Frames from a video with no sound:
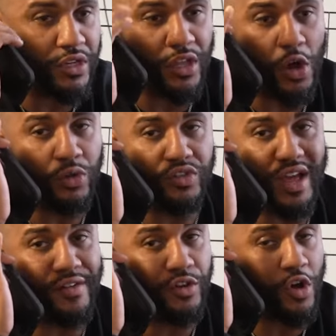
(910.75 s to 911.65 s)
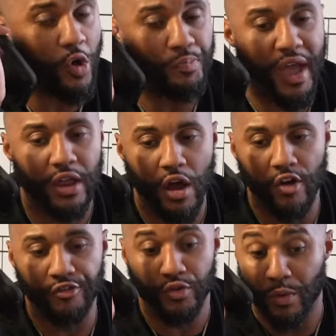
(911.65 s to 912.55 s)
and the goal is to have the dog paid
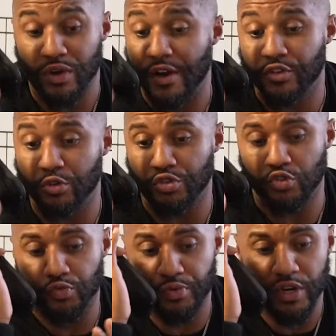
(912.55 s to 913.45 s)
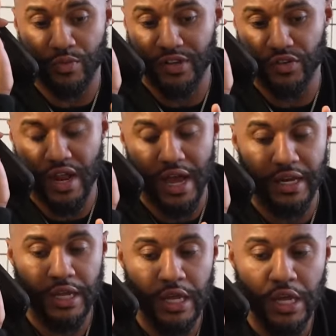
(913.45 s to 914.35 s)
off, whatever you choose, breeding rights or not,